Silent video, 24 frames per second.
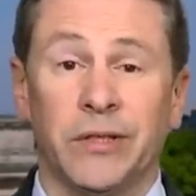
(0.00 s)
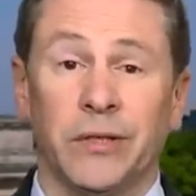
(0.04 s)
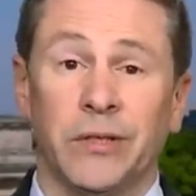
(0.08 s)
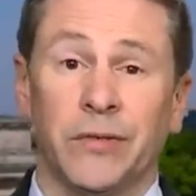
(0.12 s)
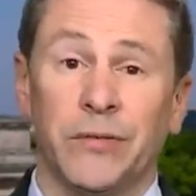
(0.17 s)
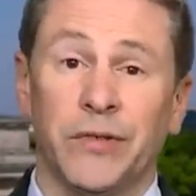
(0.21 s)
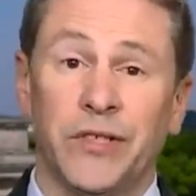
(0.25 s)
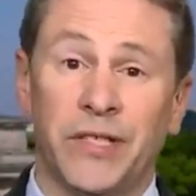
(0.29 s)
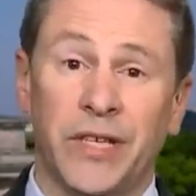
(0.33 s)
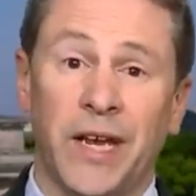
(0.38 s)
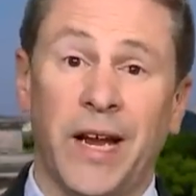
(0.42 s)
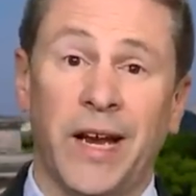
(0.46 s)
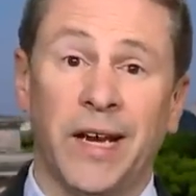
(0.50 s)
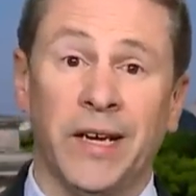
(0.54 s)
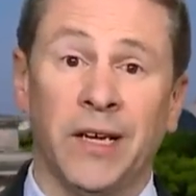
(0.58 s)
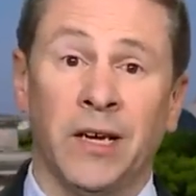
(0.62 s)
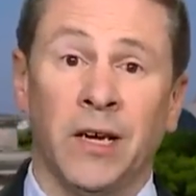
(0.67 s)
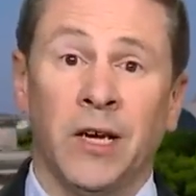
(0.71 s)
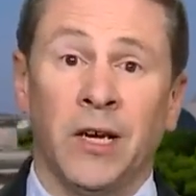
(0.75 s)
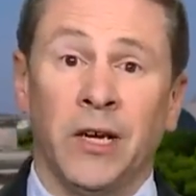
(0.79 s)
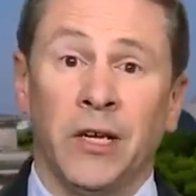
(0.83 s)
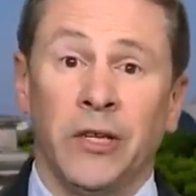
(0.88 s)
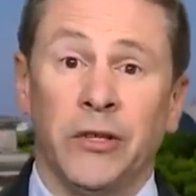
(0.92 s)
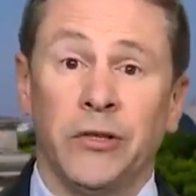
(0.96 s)
sort of saying,
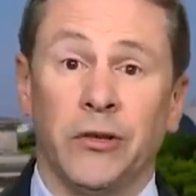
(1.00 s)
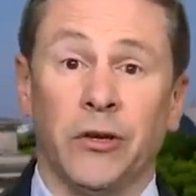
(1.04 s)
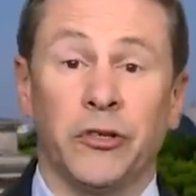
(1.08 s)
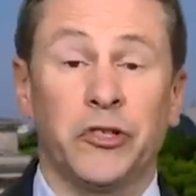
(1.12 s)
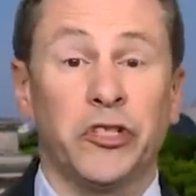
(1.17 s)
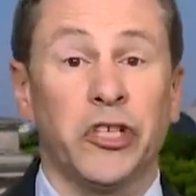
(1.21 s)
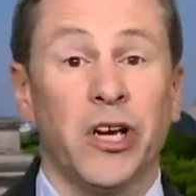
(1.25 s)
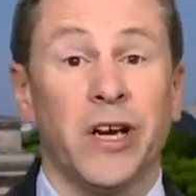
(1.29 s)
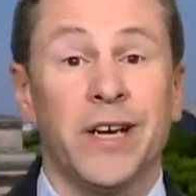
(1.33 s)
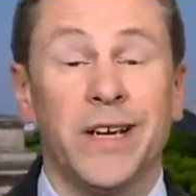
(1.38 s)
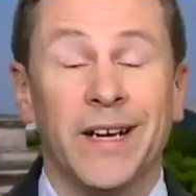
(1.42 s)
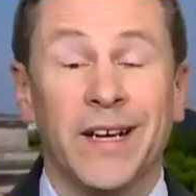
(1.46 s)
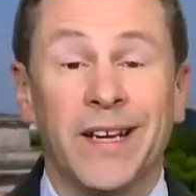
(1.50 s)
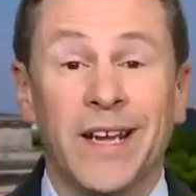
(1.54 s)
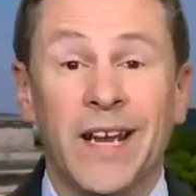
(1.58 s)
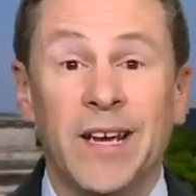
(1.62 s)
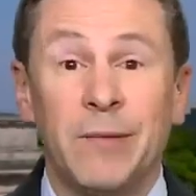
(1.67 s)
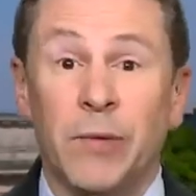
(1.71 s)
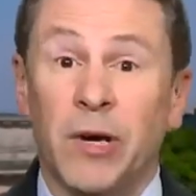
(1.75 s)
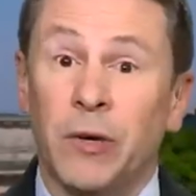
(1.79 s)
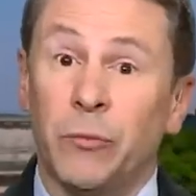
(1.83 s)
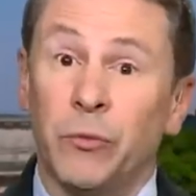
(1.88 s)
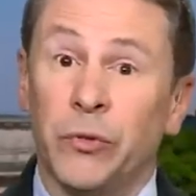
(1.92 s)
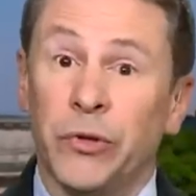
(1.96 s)
you know, China
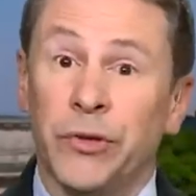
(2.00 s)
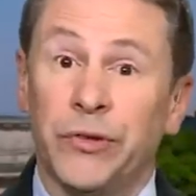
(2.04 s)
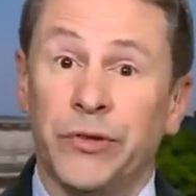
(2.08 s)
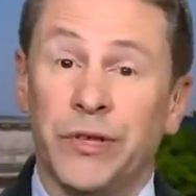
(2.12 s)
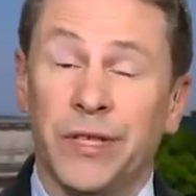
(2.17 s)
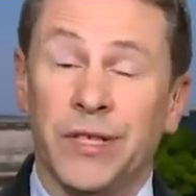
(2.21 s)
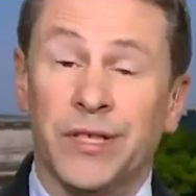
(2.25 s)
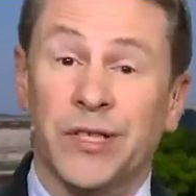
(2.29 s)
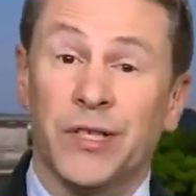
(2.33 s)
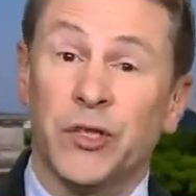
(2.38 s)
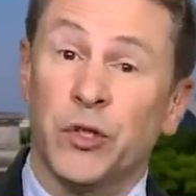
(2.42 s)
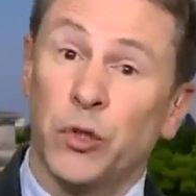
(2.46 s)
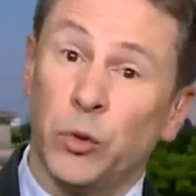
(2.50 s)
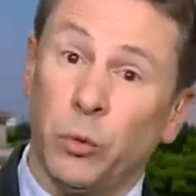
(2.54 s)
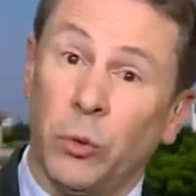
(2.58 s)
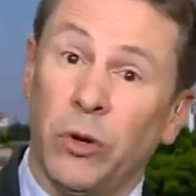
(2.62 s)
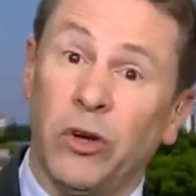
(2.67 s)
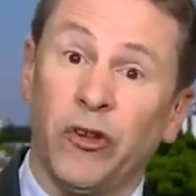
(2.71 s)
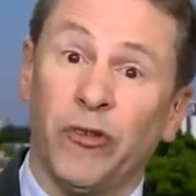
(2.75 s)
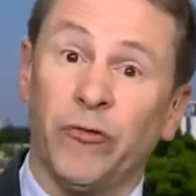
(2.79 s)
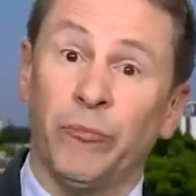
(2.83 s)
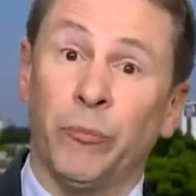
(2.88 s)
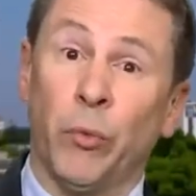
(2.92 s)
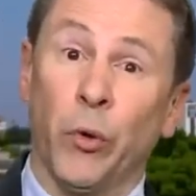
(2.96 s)
came up with this
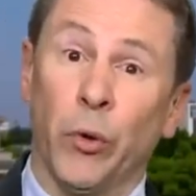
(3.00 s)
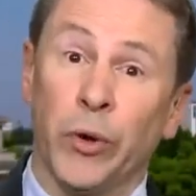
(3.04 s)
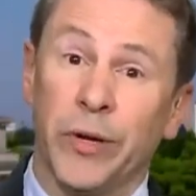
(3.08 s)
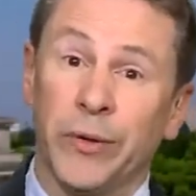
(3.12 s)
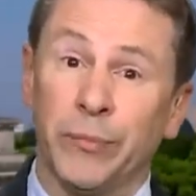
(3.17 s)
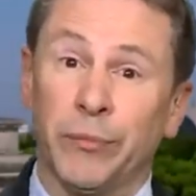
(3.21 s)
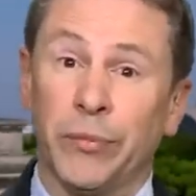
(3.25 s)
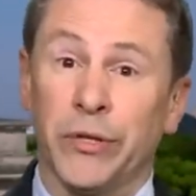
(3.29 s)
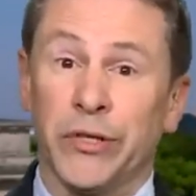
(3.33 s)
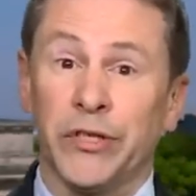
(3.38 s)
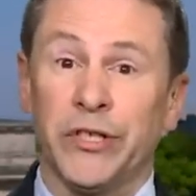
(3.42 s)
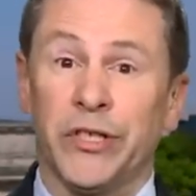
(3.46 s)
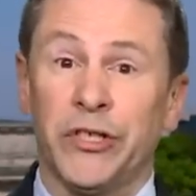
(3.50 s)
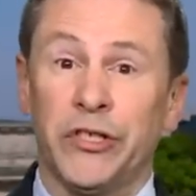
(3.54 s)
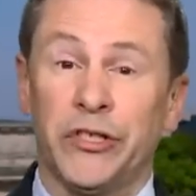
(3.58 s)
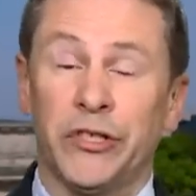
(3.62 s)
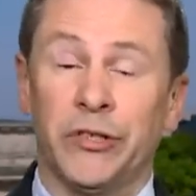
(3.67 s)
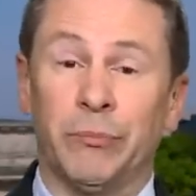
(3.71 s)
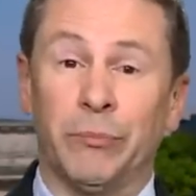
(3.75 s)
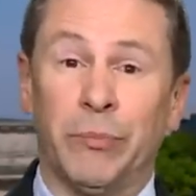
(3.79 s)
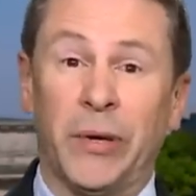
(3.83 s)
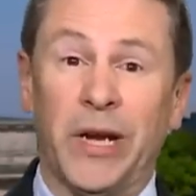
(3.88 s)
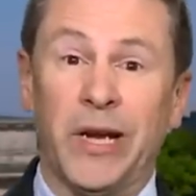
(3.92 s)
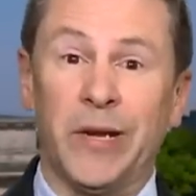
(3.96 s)
12-point
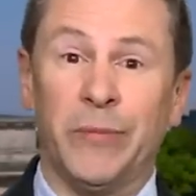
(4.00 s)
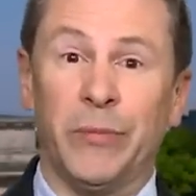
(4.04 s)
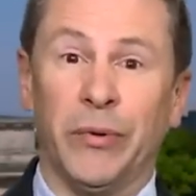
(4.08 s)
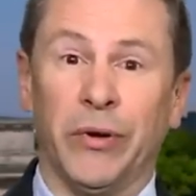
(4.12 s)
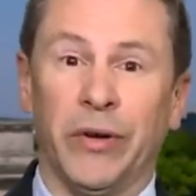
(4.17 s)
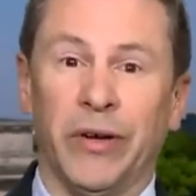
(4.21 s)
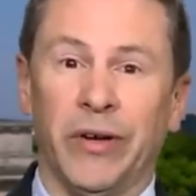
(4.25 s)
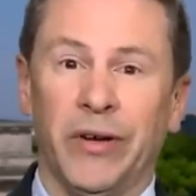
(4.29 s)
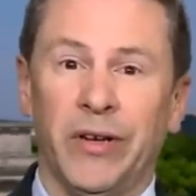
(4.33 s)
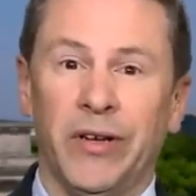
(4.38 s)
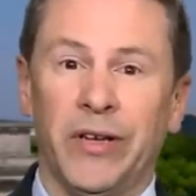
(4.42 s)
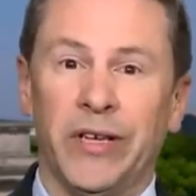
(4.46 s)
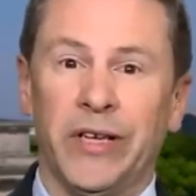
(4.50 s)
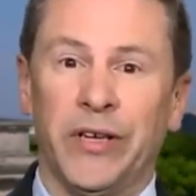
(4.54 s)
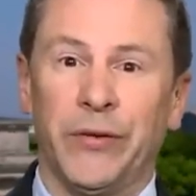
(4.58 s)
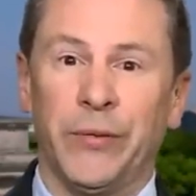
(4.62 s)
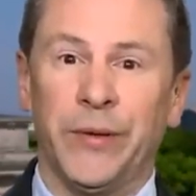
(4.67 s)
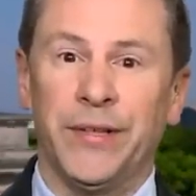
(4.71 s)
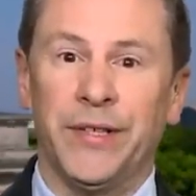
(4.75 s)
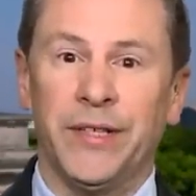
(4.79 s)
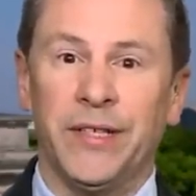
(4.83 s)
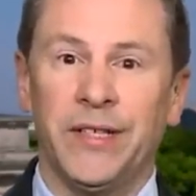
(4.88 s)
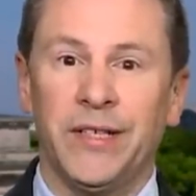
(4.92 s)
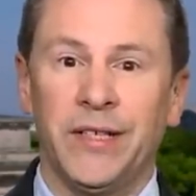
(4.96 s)
position paper earlier
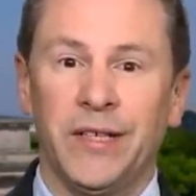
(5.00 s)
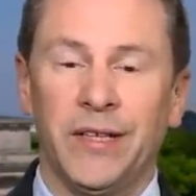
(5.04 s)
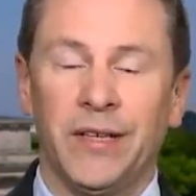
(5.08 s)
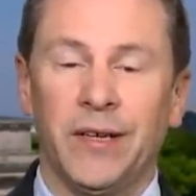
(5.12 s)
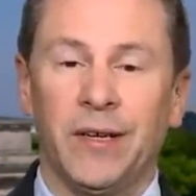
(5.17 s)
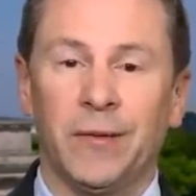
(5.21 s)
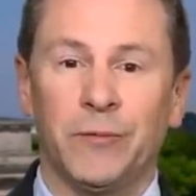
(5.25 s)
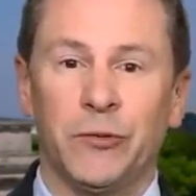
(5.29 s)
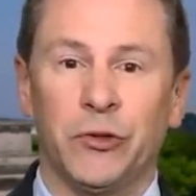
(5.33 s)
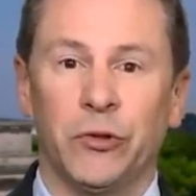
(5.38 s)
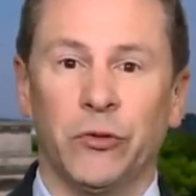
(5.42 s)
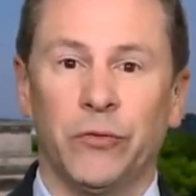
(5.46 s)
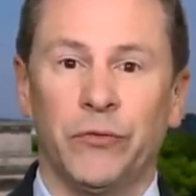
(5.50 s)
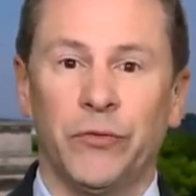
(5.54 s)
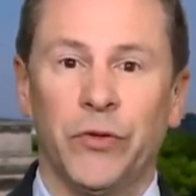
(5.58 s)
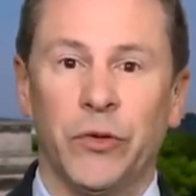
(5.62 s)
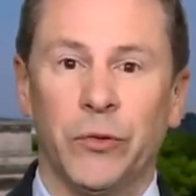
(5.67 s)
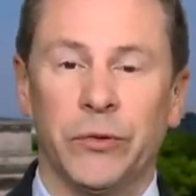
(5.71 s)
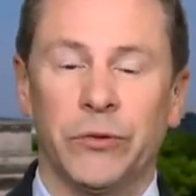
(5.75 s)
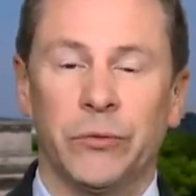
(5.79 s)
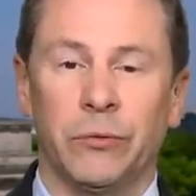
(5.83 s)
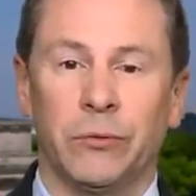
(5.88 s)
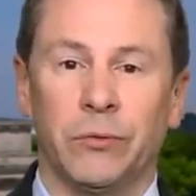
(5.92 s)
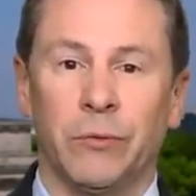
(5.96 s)
in the year. I'm sure
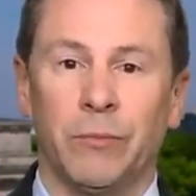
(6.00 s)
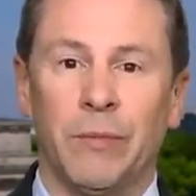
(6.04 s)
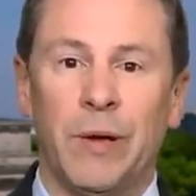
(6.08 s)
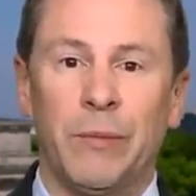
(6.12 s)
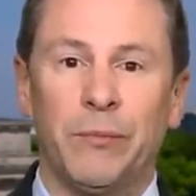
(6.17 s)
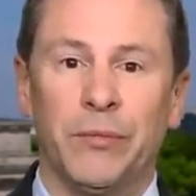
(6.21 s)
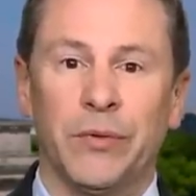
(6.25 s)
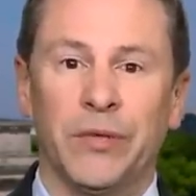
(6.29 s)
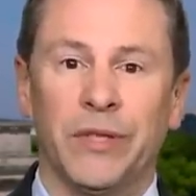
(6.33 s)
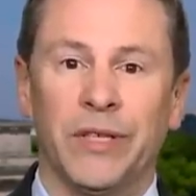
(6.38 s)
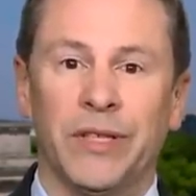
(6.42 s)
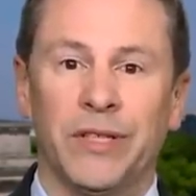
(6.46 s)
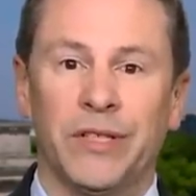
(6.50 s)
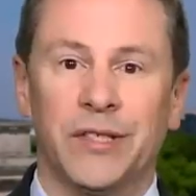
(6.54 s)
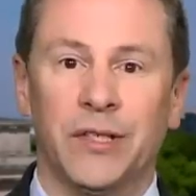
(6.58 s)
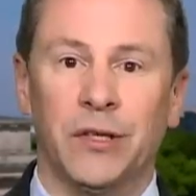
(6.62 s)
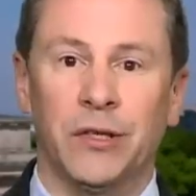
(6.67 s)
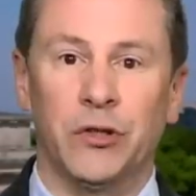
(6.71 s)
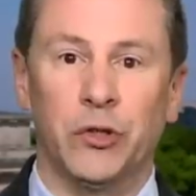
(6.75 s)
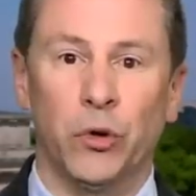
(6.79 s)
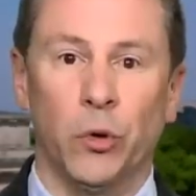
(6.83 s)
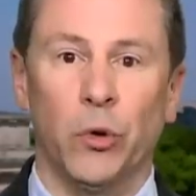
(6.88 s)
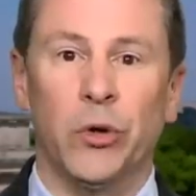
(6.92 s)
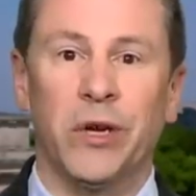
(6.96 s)
viewers will remember this,
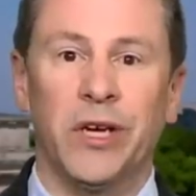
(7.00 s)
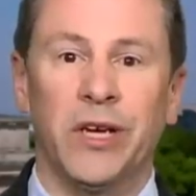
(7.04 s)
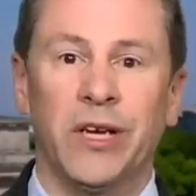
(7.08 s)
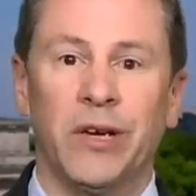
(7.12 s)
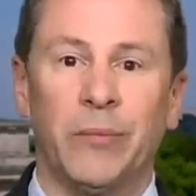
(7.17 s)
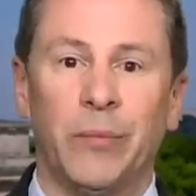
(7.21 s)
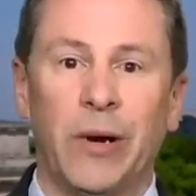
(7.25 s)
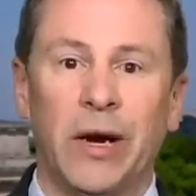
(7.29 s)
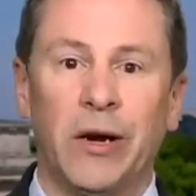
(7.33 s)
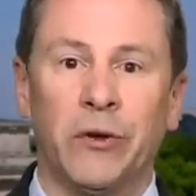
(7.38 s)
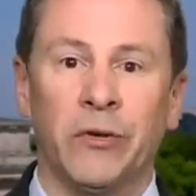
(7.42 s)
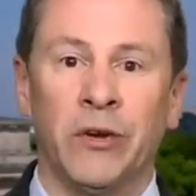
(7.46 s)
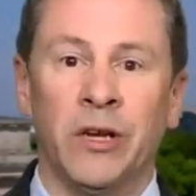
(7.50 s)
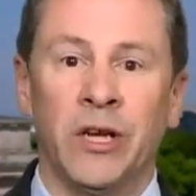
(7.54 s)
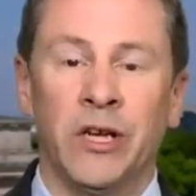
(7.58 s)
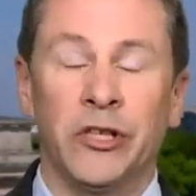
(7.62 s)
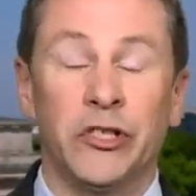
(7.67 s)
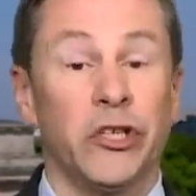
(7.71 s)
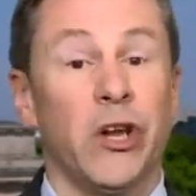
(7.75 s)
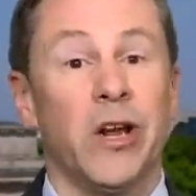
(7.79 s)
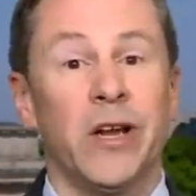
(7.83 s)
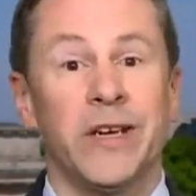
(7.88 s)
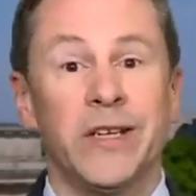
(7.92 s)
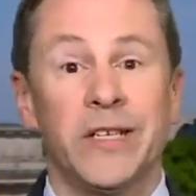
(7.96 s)
talking about
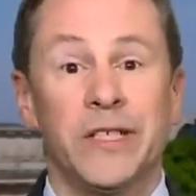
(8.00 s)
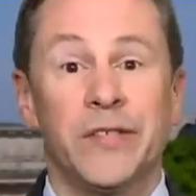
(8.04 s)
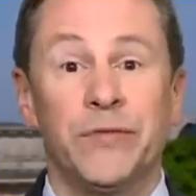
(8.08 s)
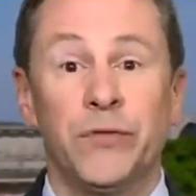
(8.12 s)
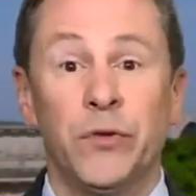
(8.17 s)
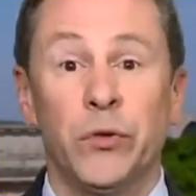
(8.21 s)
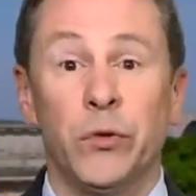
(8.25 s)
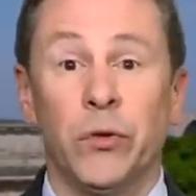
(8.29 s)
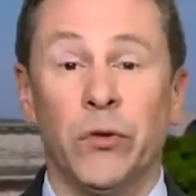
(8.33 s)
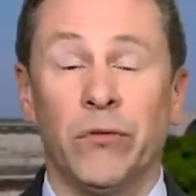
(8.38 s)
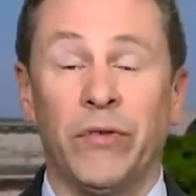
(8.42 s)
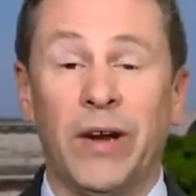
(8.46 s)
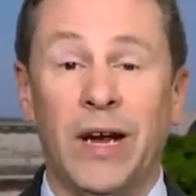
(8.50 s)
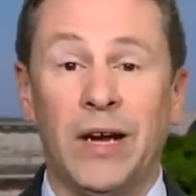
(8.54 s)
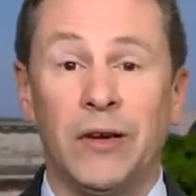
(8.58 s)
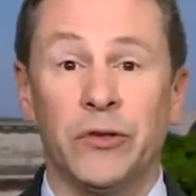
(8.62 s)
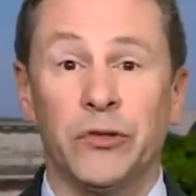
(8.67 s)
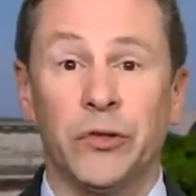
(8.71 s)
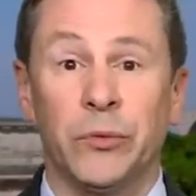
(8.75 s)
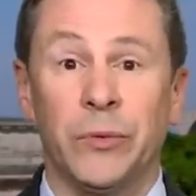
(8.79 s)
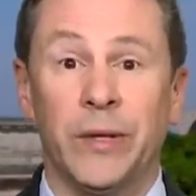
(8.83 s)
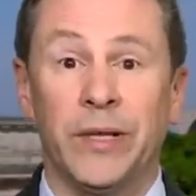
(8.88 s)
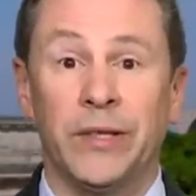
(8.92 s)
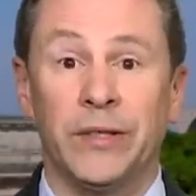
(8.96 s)
China's view of how
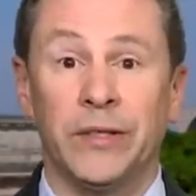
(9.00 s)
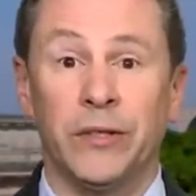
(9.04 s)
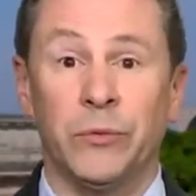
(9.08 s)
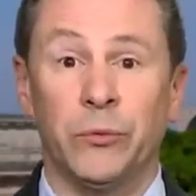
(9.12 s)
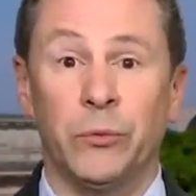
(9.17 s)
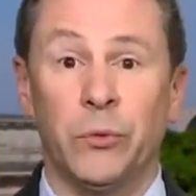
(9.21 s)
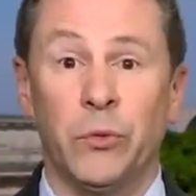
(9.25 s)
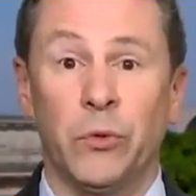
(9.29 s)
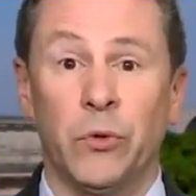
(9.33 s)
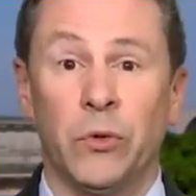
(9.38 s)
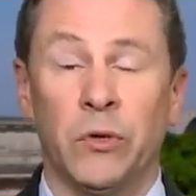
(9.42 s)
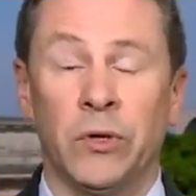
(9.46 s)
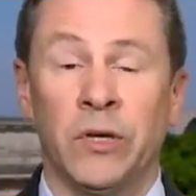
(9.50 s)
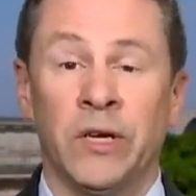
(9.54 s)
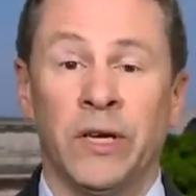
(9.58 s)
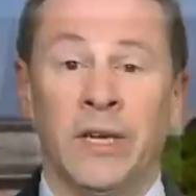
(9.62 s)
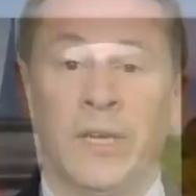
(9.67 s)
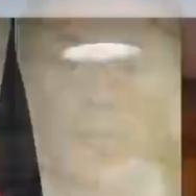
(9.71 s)
to end the war.